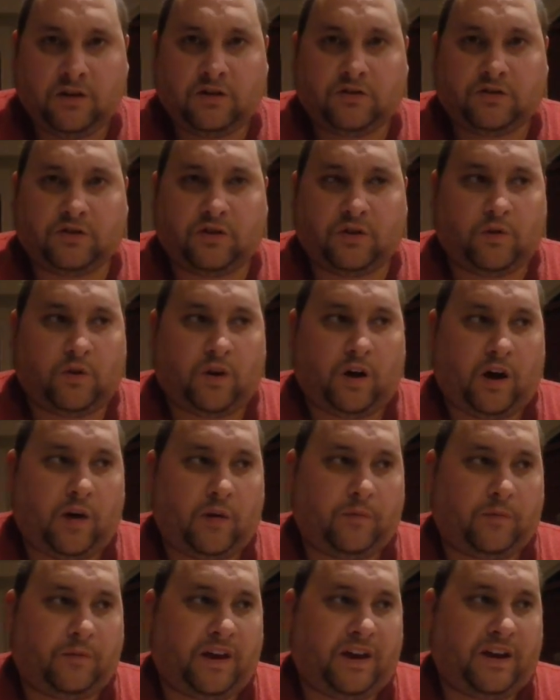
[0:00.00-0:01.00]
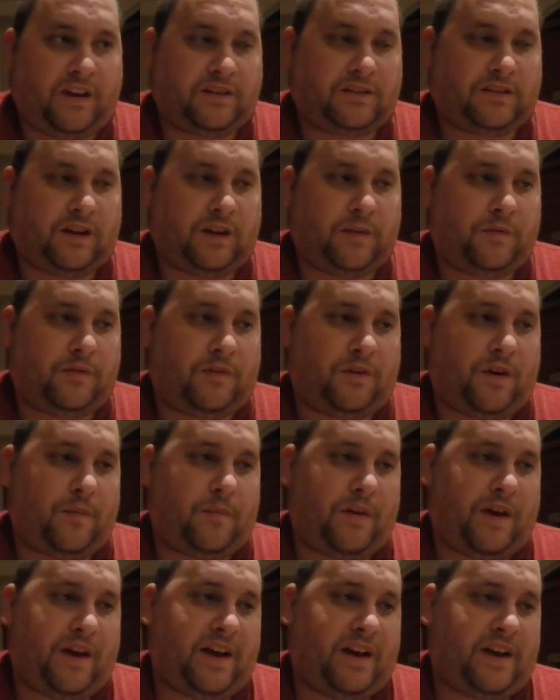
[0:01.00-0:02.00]
So I'll be right
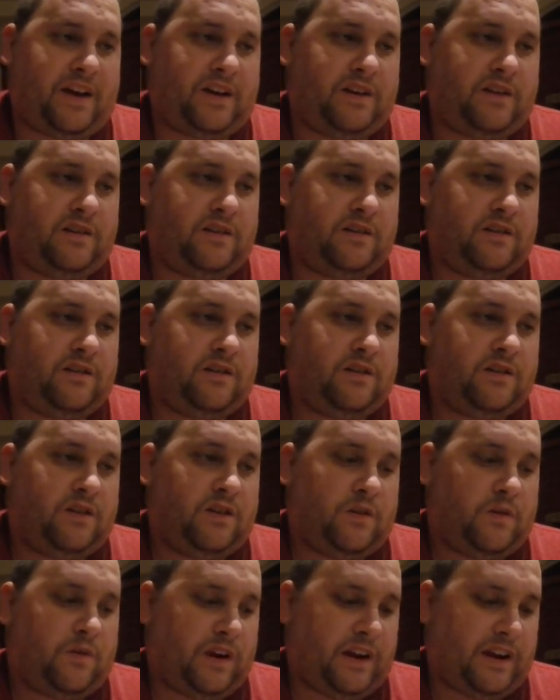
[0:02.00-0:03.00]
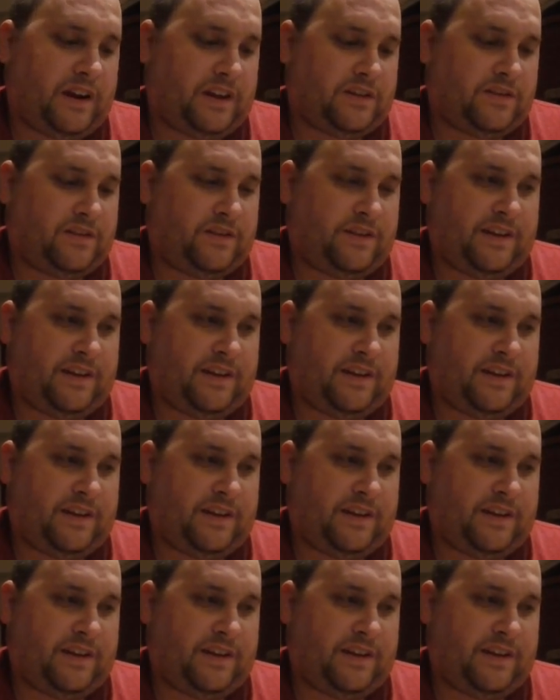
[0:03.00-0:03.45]
back when I get to the